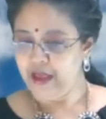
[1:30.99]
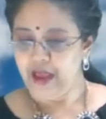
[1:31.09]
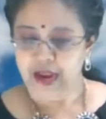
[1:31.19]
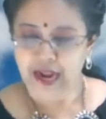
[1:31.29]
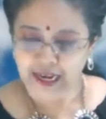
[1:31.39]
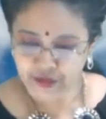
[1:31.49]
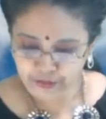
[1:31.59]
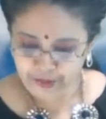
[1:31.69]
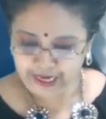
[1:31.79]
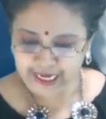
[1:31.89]

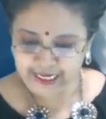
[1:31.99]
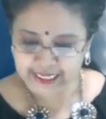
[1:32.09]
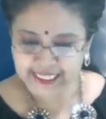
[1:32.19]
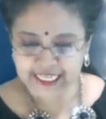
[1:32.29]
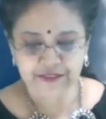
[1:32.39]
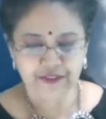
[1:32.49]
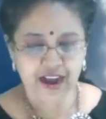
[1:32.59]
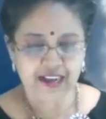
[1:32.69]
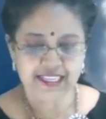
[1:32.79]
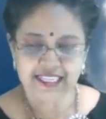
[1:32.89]
Electromagnet is a
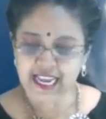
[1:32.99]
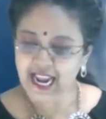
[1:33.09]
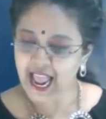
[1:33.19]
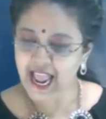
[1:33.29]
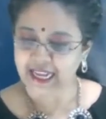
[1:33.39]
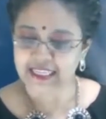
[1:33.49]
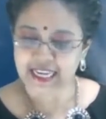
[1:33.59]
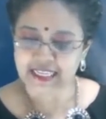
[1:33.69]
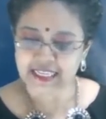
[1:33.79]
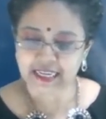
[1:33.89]
device that acts
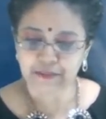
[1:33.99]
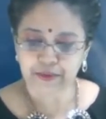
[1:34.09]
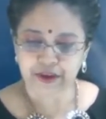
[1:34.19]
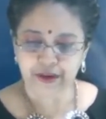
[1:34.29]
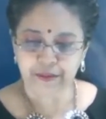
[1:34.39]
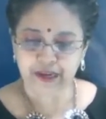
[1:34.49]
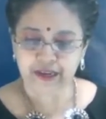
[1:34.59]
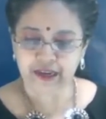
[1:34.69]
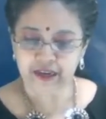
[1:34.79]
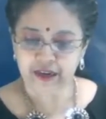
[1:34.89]
as a temporary
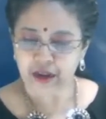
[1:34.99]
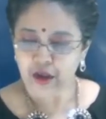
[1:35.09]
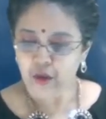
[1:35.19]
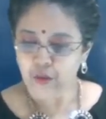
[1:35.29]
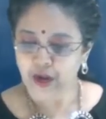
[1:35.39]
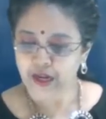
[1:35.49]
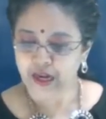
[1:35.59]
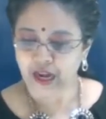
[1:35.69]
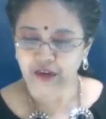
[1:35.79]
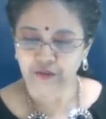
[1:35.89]
magnet when a
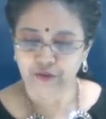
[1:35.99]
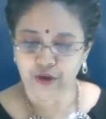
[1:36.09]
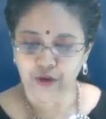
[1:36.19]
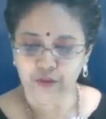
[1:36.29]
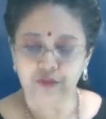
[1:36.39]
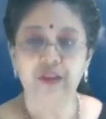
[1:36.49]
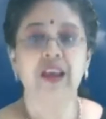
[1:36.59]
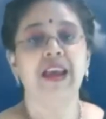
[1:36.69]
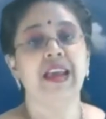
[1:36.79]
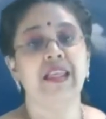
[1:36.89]
current flows
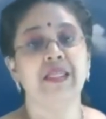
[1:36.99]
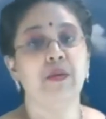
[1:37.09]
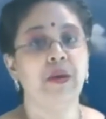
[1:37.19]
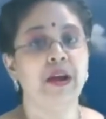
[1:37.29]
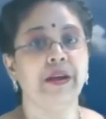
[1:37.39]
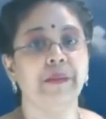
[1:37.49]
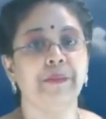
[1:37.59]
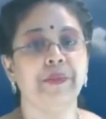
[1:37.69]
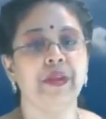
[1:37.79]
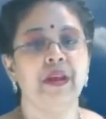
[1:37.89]
in the wire.
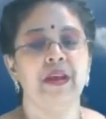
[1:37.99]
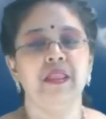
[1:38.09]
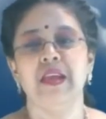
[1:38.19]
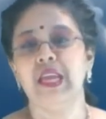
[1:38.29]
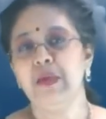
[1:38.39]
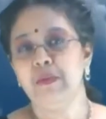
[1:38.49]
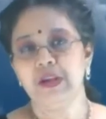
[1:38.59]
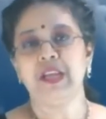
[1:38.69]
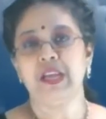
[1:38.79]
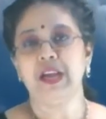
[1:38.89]
The key word
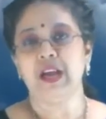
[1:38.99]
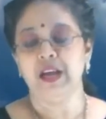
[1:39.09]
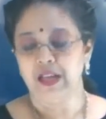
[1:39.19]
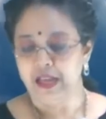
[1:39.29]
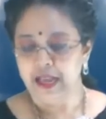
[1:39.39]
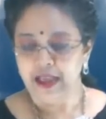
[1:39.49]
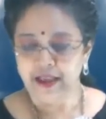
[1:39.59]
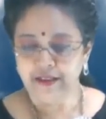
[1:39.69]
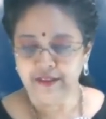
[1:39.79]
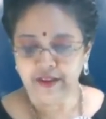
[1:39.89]
here
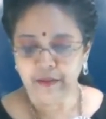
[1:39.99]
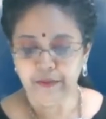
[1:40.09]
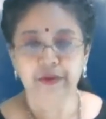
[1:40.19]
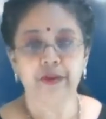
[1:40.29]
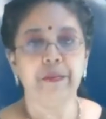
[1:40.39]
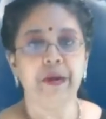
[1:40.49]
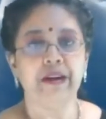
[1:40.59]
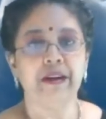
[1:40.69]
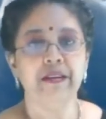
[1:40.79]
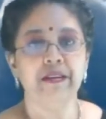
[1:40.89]
is temporary
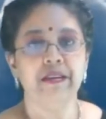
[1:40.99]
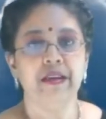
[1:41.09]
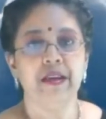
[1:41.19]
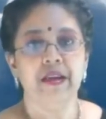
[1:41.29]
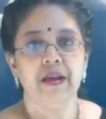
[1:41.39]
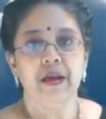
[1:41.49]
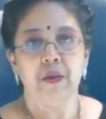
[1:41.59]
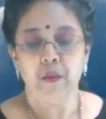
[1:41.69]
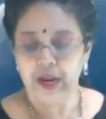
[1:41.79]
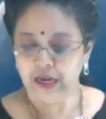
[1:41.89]
magnet
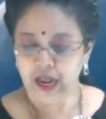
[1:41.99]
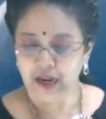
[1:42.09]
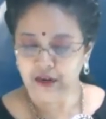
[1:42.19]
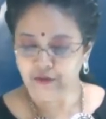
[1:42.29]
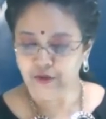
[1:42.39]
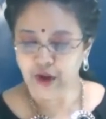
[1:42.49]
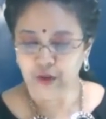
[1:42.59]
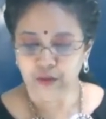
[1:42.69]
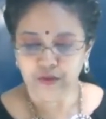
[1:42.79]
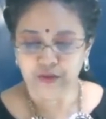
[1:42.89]
when current
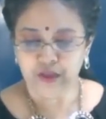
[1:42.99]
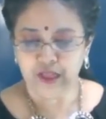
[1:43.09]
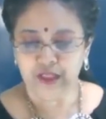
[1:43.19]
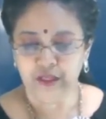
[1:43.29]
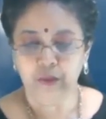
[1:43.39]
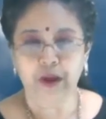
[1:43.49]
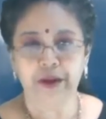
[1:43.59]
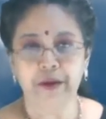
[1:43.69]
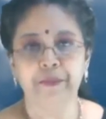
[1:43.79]
flows in the wire.